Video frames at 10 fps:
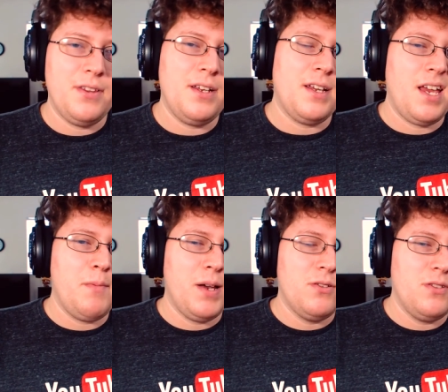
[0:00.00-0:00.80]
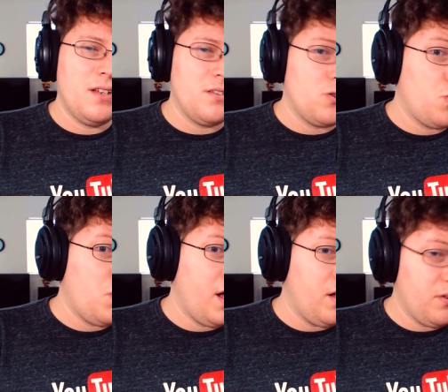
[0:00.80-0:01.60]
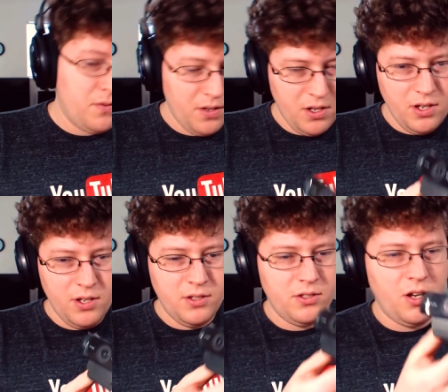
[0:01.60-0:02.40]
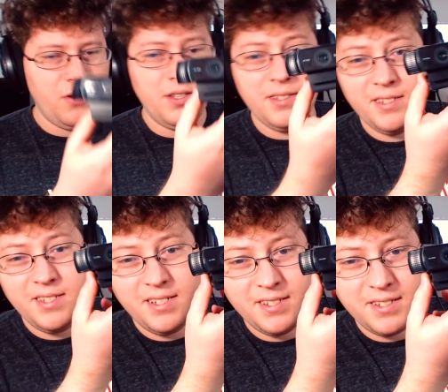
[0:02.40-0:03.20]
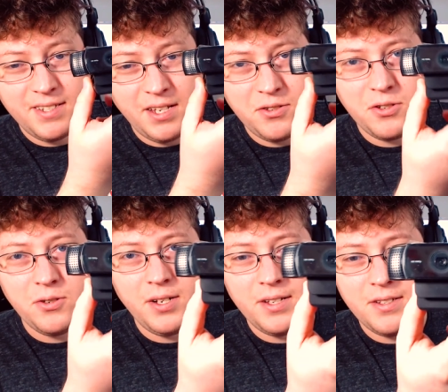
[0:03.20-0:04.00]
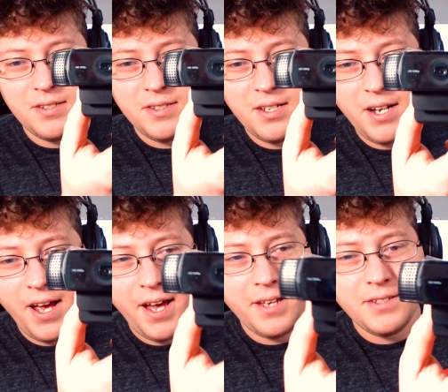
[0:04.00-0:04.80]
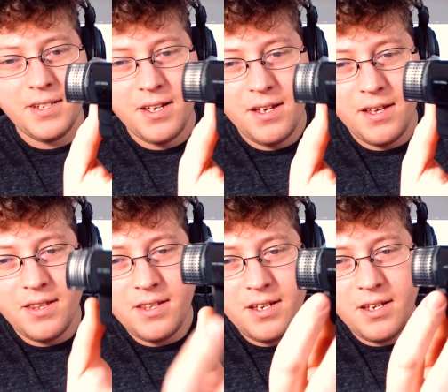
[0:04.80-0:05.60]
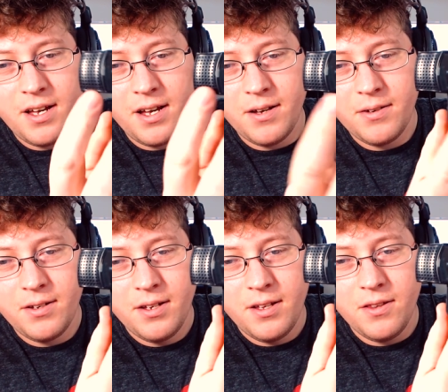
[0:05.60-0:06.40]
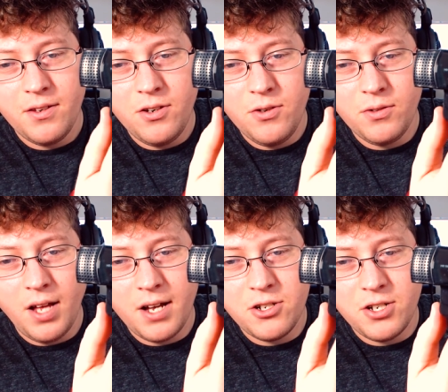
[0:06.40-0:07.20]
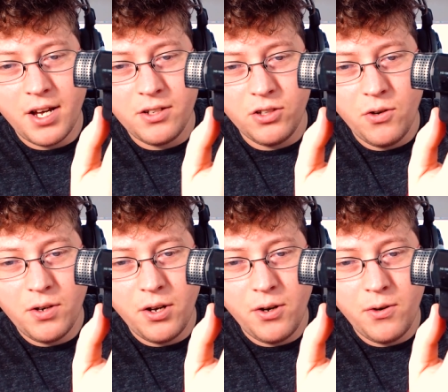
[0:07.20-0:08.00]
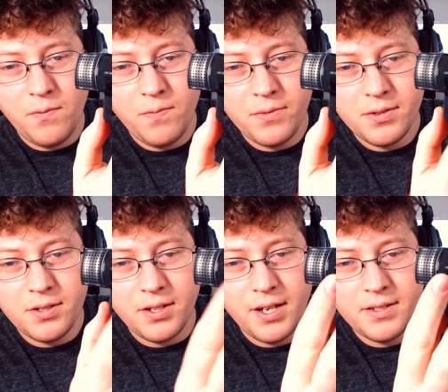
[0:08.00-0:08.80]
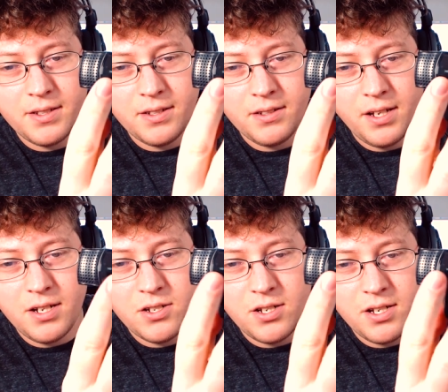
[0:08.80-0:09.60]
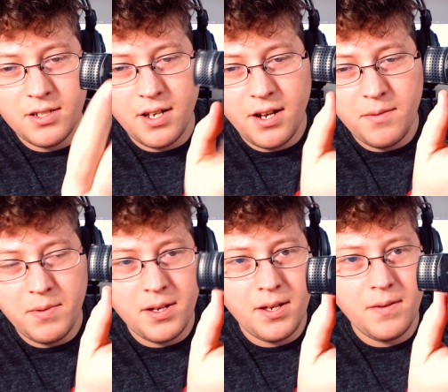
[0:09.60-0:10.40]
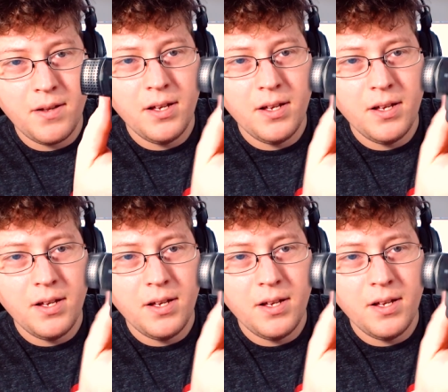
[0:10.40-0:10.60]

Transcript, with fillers: I think it came out in 2012. So this is the successor to it. As you can see, it has the new Logitech logo. Still has the old HD 1080p.